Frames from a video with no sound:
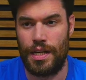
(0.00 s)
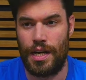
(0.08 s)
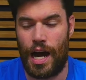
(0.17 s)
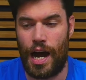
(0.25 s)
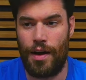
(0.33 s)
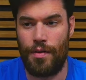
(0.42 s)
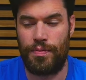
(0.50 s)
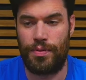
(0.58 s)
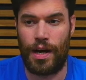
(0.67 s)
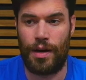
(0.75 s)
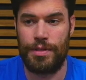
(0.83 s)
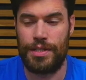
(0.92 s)
I would
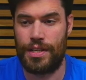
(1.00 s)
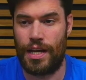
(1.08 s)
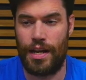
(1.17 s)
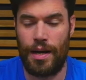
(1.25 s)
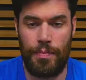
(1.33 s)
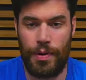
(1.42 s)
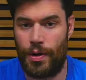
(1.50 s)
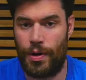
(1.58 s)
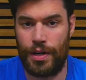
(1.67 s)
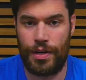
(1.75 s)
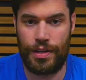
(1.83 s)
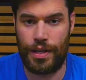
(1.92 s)
probably set a
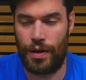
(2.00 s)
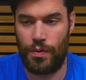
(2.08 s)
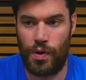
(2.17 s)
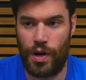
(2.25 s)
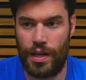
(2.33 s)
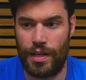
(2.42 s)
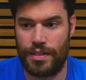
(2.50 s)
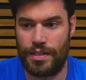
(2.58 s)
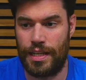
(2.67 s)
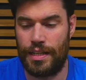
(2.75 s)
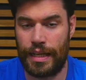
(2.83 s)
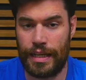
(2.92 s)
barrier that I'd want,
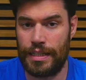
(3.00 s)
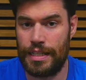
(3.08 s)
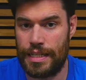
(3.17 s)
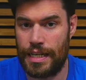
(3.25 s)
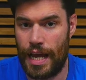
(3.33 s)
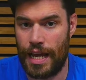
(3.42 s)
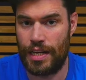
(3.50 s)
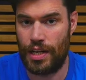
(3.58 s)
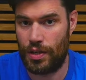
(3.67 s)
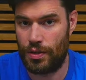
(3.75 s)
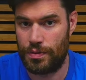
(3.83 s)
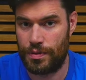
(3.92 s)
say like at least an
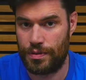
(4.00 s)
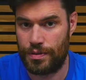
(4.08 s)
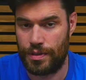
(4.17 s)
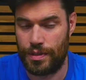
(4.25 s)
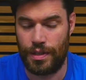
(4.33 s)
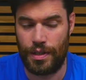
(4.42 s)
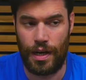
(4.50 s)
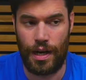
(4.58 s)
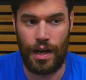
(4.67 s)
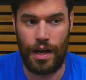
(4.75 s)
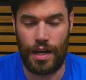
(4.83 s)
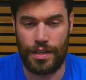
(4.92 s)
8.0
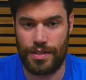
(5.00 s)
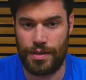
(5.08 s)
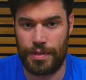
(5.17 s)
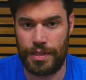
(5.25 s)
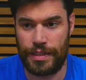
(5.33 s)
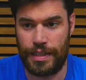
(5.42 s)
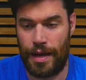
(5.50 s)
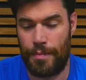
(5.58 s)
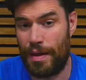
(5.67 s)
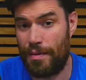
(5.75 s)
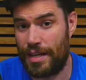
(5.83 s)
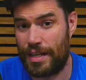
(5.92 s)
on something like that,
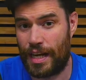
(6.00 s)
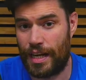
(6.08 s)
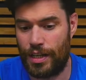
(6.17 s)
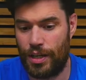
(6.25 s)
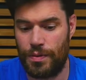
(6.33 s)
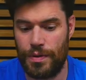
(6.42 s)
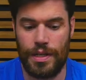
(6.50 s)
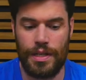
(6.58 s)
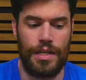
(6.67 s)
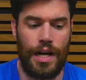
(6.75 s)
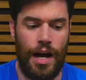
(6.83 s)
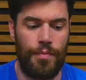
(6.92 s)
maybe a 9.0.
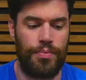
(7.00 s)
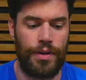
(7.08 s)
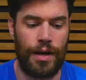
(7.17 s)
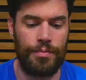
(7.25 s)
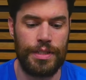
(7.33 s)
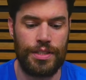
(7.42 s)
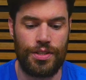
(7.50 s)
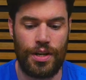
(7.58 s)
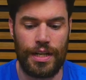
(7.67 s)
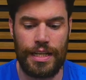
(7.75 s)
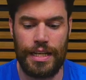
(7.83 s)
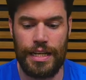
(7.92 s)
I'd probably
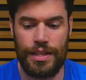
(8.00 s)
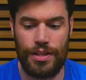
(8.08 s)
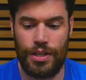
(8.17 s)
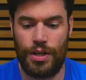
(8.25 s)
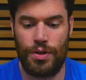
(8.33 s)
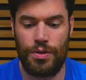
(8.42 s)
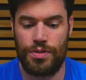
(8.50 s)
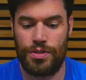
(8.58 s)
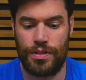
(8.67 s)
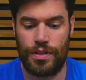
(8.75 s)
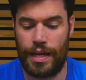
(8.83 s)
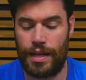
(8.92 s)
start getting those,
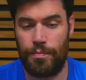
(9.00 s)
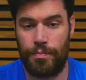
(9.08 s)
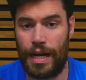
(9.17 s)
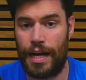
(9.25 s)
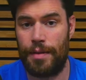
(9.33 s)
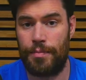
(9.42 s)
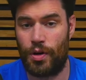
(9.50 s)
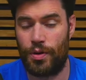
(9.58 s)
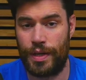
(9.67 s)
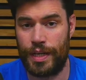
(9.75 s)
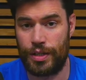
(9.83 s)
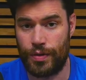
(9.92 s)
like buy them
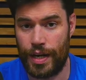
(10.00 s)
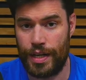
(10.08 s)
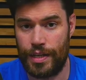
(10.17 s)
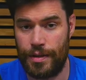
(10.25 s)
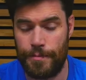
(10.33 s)
already graded.